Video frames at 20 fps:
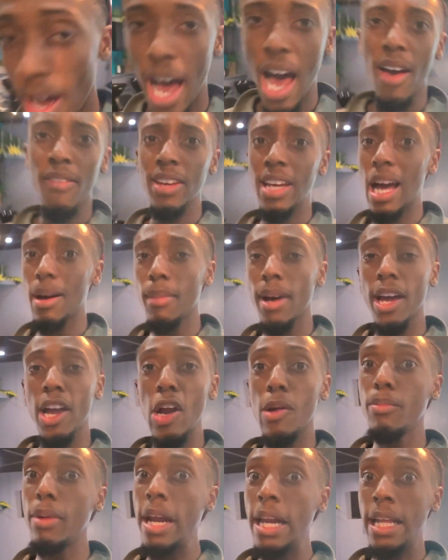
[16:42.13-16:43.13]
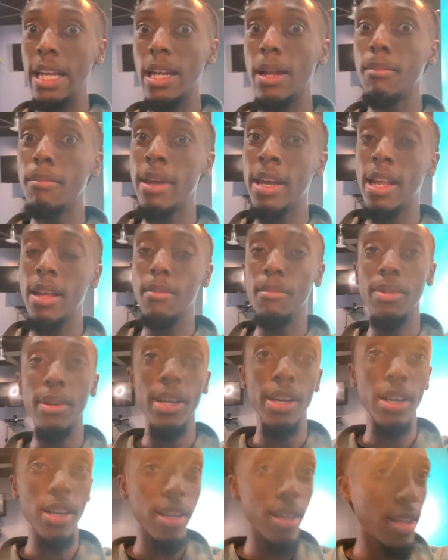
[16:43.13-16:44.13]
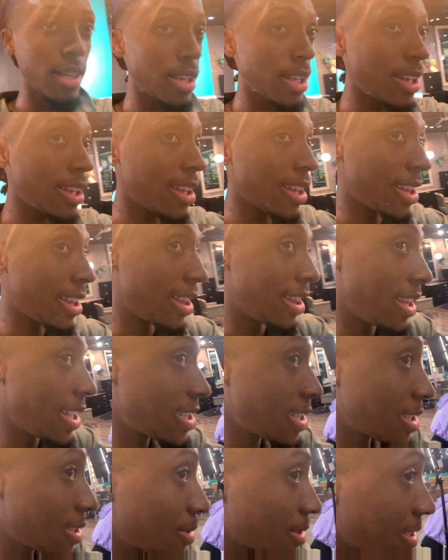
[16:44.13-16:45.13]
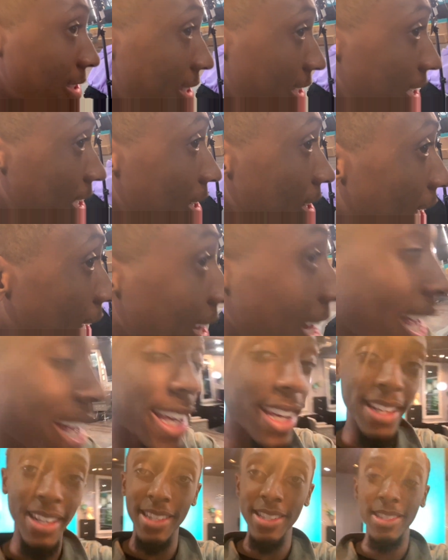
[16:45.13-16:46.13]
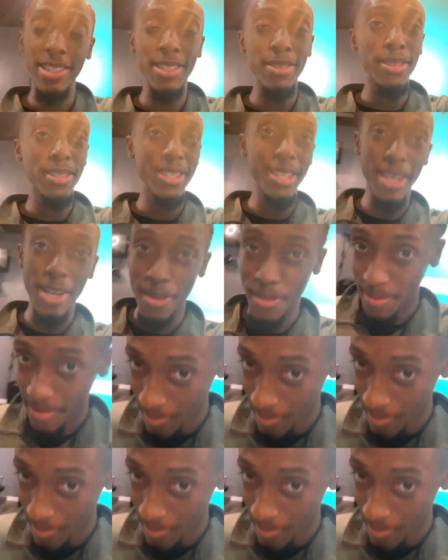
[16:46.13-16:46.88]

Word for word: I haven't got my hair braided in a minute, but this is, you know, I like it. This is what's up.